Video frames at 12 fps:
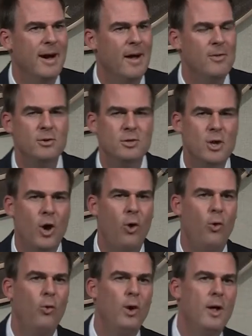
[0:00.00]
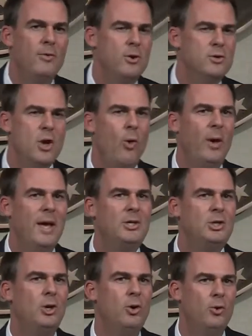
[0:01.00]
There's no
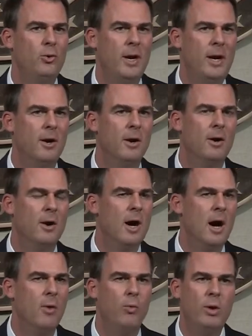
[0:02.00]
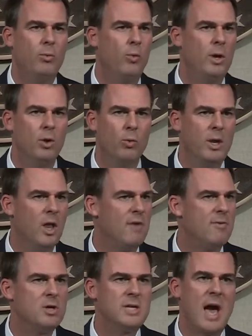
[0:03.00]
issue here. We
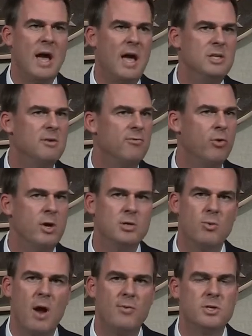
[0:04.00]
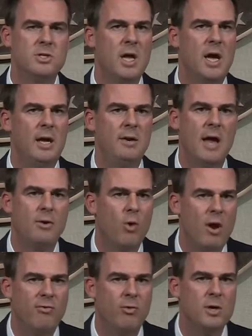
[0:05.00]
love our tag agent friends around the state, had
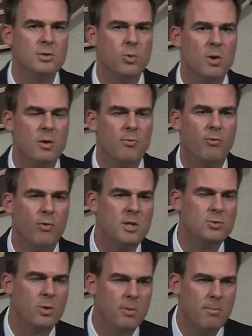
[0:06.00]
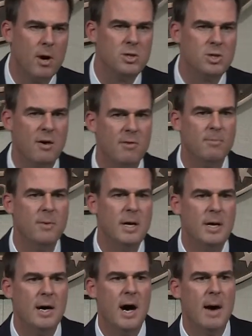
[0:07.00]
great friends with a bunch of them.
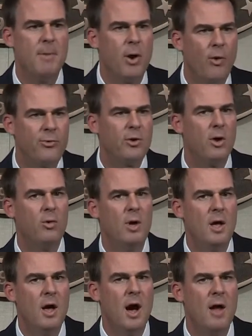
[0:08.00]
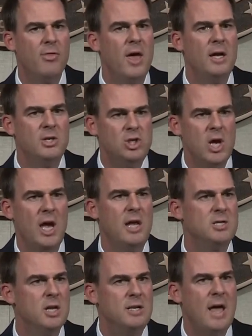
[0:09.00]
But also, things
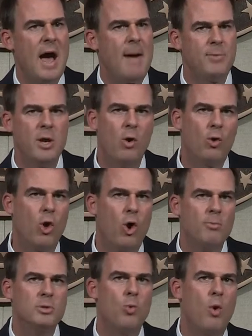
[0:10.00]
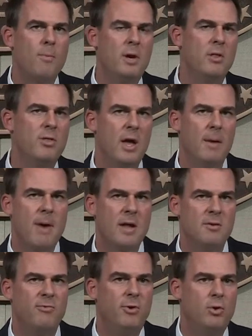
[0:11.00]
change and adapt, and Oklahomans want me to think
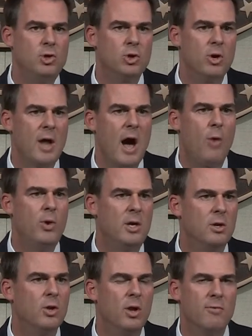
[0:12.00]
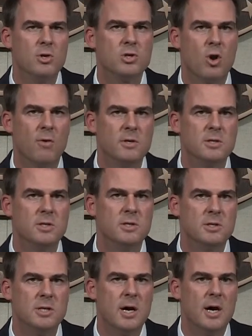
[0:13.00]
about the future and how we can deliver
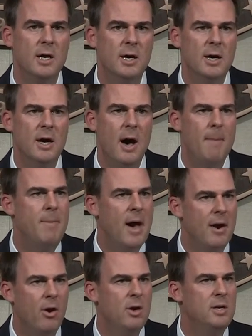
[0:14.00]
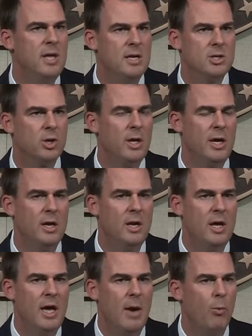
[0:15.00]
services better and digitally,
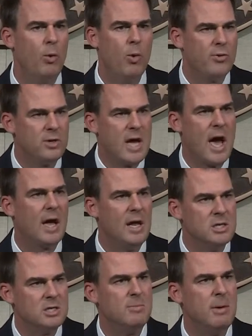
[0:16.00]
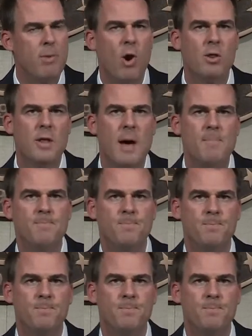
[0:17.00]
and we want the tag agents to be part of that.